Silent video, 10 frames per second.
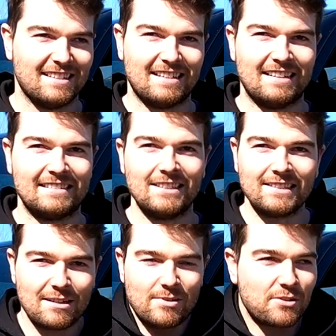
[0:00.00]
Uh, it
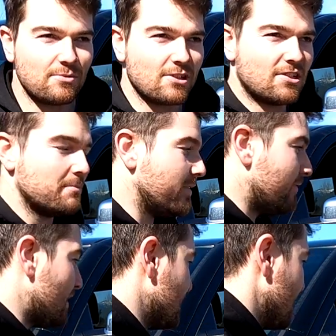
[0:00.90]
doesn't get much more
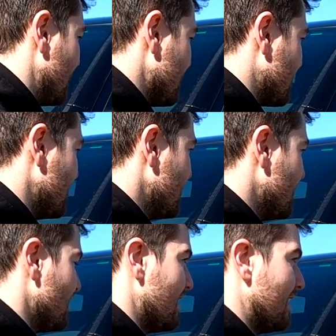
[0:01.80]
simplified than this.
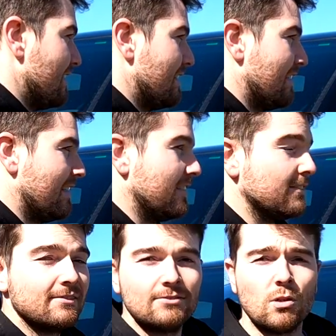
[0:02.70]
And
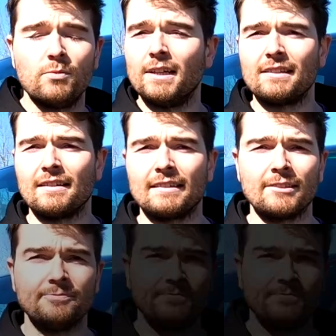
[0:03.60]
uh, Hope you guys liked it.